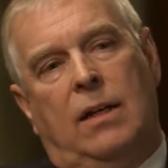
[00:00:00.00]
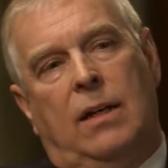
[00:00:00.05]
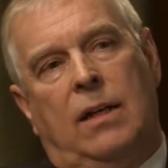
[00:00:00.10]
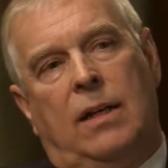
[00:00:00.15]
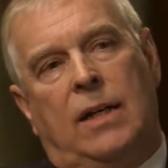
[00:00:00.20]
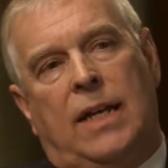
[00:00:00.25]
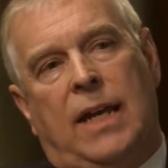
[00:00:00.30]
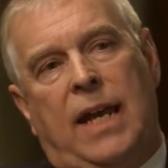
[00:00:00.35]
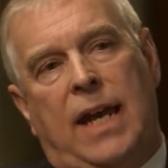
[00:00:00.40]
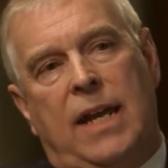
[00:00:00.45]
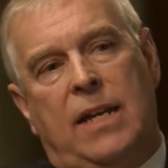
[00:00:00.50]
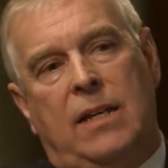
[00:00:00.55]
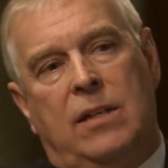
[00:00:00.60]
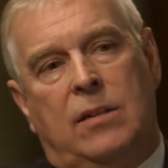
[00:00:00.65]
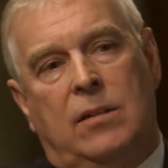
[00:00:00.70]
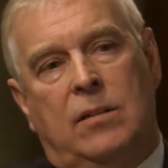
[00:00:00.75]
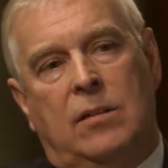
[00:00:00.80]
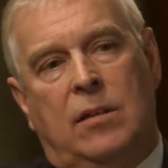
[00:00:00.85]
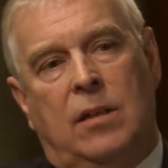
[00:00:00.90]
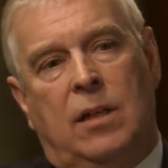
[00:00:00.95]

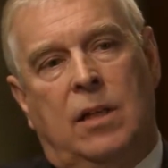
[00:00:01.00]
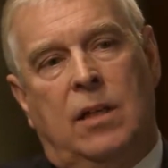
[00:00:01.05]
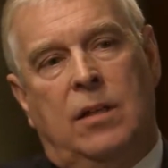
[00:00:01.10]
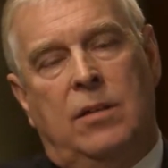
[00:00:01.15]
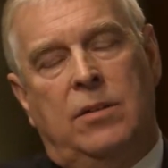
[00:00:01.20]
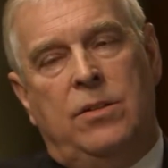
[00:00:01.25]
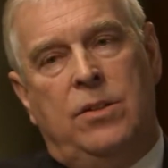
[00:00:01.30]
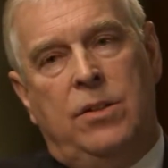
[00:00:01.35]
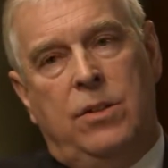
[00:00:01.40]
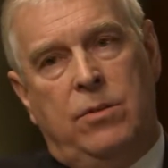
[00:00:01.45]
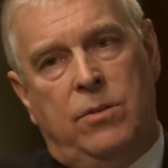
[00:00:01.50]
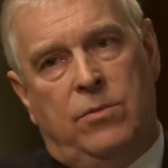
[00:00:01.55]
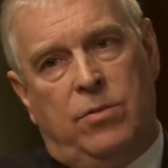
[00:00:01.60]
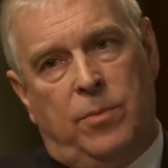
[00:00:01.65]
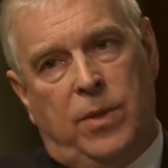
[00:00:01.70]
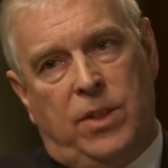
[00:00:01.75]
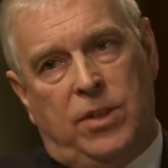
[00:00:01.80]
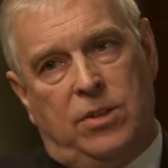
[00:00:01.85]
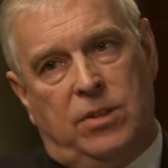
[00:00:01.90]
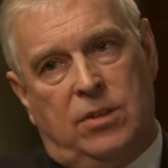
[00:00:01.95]
Again, new
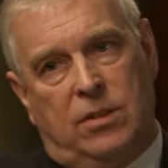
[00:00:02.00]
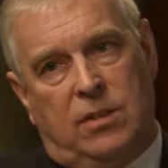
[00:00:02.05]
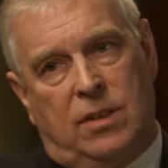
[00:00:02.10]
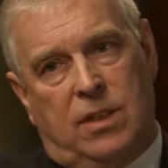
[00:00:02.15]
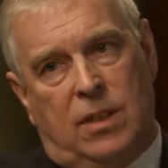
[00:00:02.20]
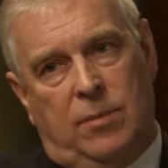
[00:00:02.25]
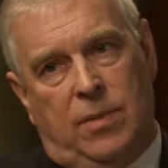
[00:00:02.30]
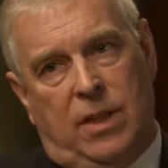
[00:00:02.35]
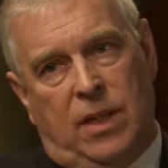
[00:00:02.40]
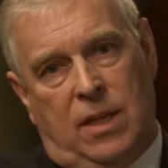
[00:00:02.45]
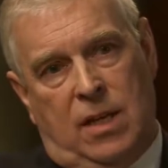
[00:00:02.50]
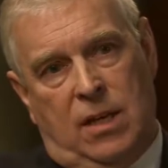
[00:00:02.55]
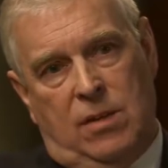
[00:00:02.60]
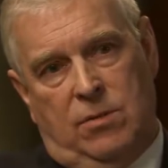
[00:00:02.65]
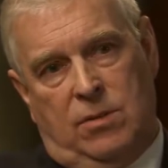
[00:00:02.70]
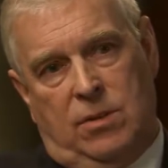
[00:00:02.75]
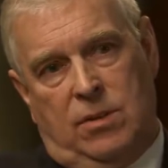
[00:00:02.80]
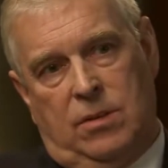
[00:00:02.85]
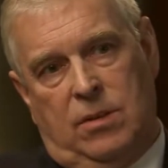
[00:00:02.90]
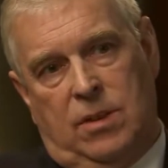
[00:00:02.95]
information is coming
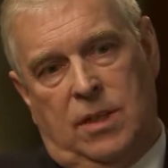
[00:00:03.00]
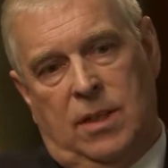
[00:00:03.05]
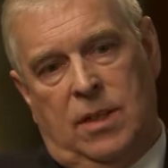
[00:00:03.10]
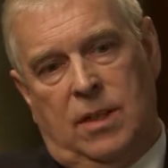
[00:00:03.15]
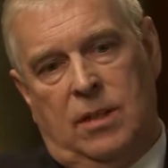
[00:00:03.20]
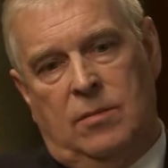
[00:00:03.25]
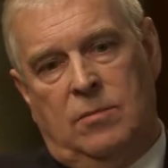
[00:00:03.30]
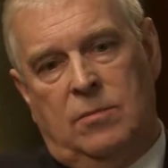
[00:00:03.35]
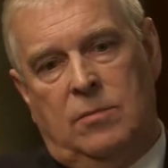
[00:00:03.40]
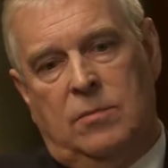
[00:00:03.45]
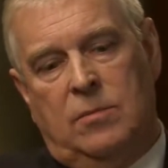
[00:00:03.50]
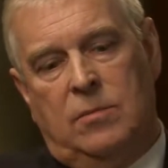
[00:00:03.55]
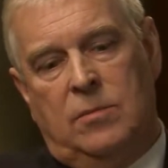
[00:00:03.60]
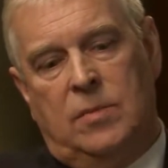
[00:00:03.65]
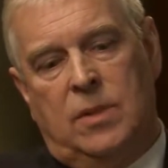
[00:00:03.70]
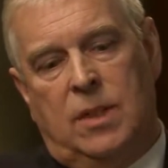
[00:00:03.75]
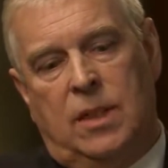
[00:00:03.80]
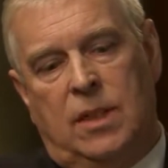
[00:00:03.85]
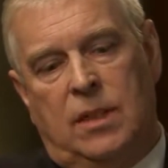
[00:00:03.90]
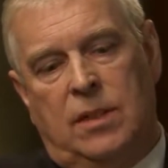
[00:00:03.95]
out
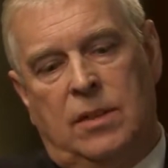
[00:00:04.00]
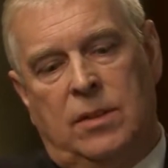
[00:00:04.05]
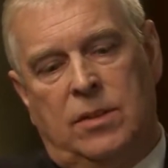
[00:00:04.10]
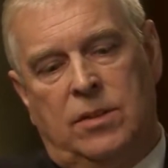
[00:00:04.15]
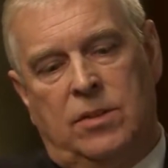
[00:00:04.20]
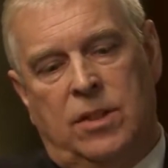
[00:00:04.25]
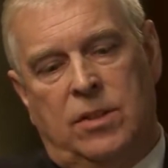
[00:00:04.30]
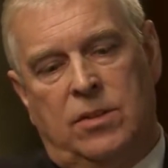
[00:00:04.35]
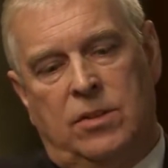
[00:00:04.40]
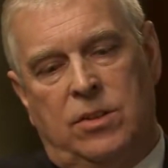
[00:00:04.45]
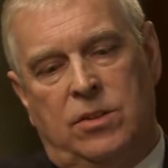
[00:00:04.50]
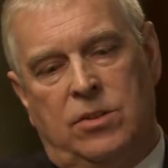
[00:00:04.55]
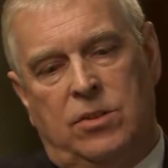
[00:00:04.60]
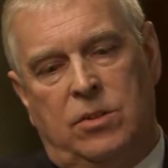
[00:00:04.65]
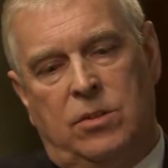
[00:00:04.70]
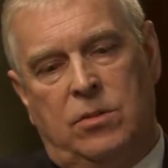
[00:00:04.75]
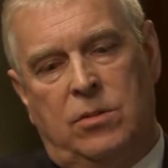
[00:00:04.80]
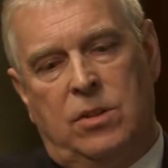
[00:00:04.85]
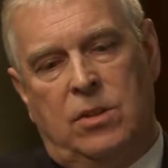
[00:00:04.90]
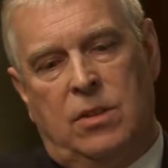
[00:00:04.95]
since his
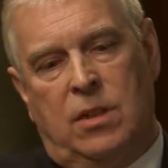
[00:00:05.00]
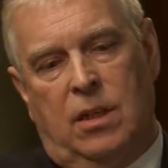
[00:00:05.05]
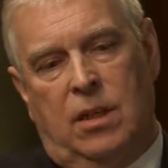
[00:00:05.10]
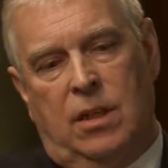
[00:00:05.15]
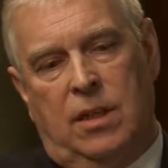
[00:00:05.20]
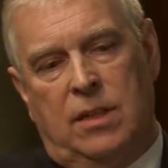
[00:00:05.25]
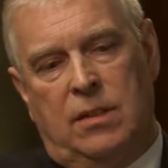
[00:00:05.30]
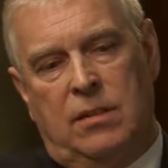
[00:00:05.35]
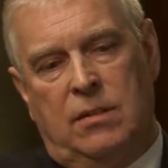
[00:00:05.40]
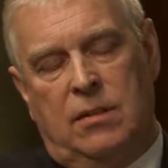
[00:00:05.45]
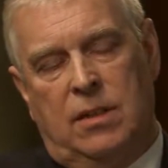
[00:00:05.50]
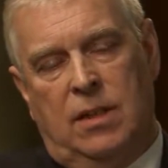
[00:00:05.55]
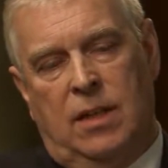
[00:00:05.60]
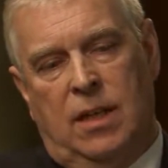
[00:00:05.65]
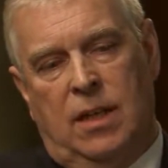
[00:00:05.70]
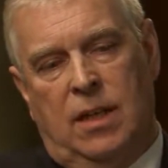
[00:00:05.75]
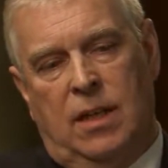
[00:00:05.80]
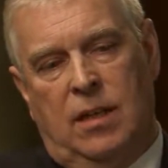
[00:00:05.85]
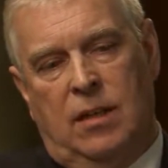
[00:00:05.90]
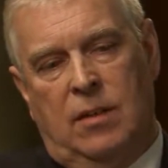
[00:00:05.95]
suicide
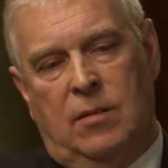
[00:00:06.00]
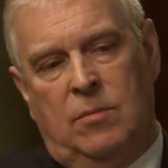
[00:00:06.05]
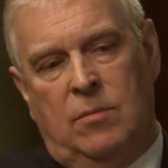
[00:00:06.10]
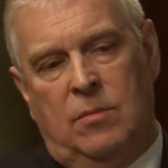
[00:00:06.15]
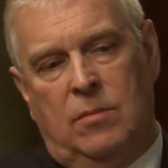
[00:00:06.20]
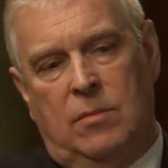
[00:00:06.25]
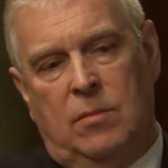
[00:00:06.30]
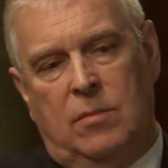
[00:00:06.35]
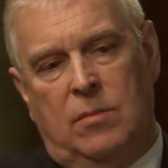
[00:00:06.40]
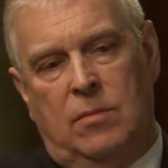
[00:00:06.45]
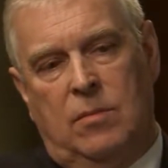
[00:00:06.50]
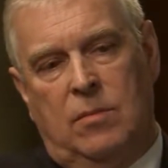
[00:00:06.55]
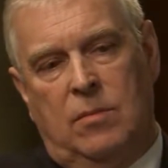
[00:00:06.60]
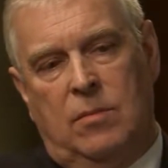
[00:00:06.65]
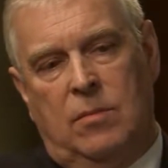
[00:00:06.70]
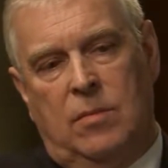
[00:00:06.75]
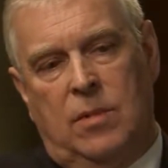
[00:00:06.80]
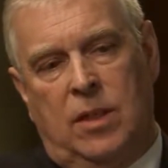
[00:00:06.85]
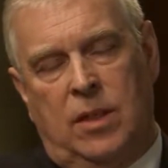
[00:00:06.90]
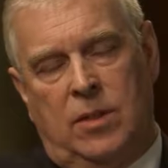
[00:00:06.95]

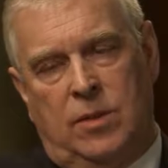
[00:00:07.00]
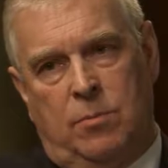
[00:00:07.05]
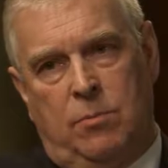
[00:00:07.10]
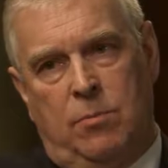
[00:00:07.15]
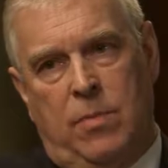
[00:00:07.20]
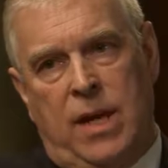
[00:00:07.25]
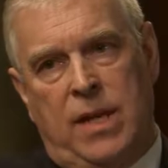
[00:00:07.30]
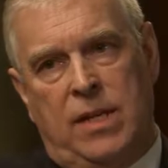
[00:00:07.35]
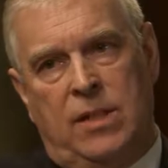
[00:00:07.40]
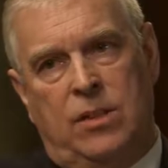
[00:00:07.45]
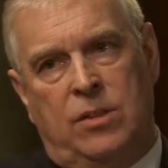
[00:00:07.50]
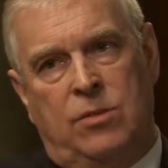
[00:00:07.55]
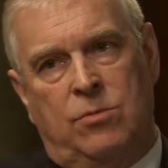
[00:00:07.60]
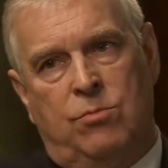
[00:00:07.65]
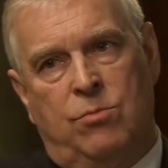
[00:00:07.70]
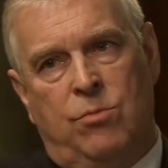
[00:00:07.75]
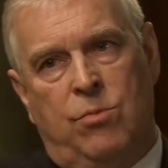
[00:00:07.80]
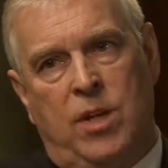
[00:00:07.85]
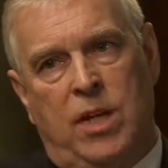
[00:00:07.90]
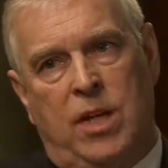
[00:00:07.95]
has made us
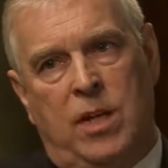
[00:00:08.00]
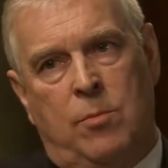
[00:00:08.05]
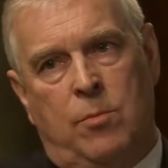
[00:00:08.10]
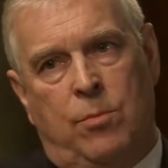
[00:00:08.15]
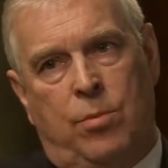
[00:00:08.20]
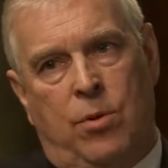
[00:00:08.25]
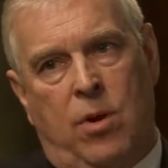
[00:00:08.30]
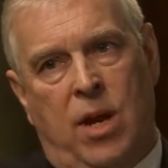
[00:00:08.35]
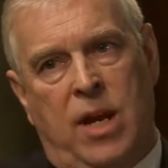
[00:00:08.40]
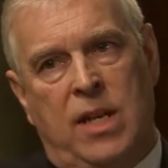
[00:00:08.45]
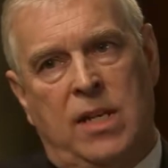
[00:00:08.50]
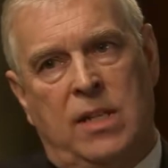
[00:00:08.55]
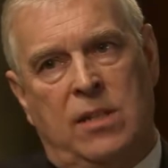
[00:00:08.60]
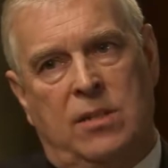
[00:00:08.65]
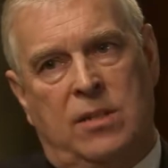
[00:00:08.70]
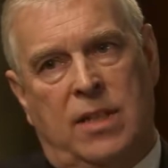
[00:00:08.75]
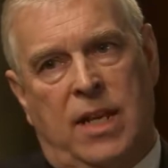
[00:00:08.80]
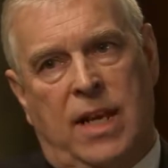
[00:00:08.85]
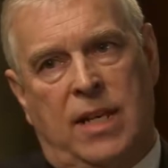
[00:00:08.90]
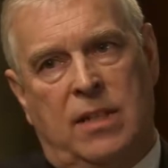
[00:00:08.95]

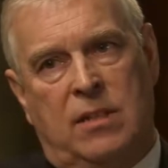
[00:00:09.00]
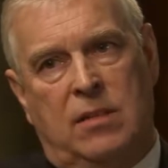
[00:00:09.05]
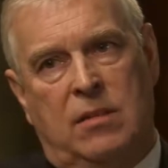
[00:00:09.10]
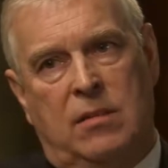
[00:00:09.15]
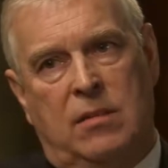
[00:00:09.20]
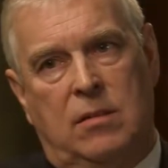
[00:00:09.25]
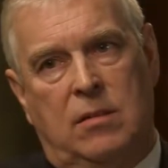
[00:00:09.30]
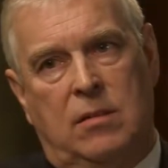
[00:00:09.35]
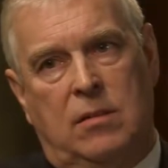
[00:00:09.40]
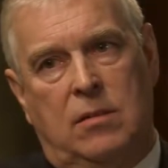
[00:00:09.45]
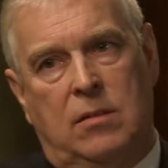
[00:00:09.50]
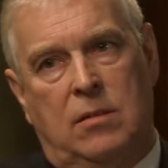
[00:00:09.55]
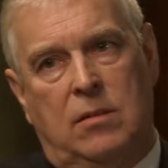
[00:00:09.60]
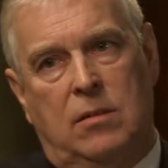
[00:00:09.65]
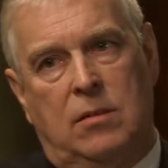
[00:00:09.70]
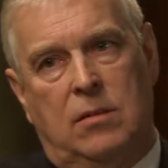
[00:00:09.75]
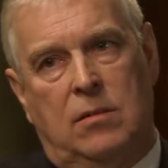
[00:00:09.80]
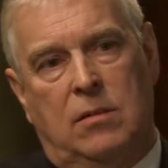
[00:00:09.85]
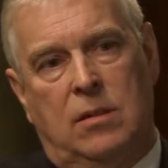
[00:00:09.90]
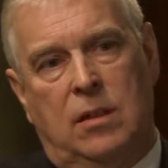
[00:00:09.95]
reappraise that
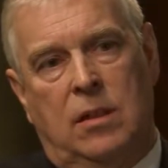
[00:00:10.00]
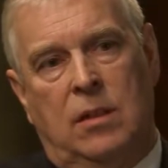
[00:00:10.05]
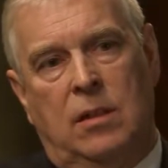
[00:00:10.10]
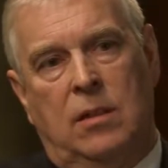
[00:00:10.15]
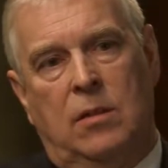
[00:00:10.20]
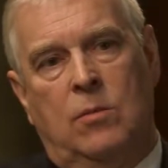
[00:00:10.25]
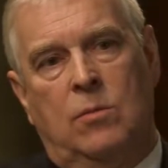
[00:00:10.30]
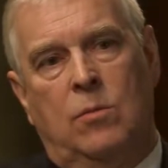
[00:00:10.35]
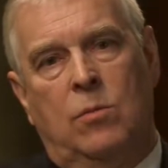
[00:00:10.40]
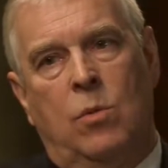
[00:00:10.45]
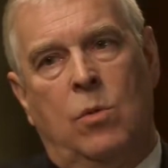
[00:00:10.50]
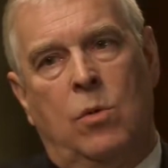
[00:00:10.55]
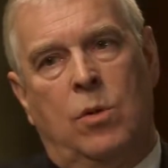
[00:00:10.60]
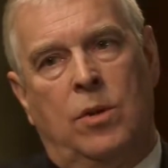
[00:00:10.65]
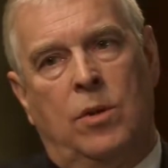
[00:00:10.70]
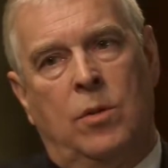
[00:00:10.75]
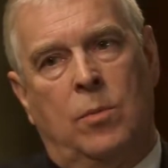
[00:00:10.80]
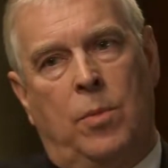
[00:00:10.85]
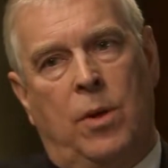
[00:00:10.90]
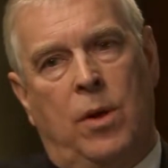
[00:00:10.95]
walk
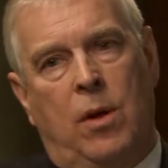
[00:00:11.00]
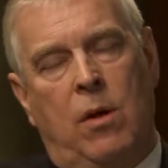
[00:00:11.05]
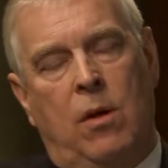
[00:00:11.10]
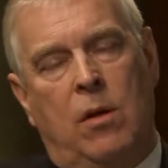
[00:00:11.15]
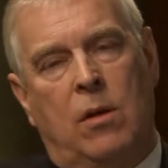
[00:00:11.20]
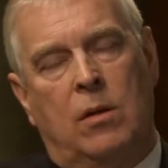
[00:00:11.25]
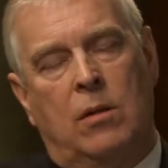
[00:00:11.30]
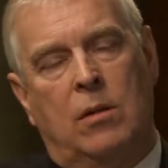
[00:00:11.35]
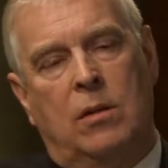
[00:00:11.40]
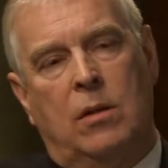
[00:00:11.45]
in the park.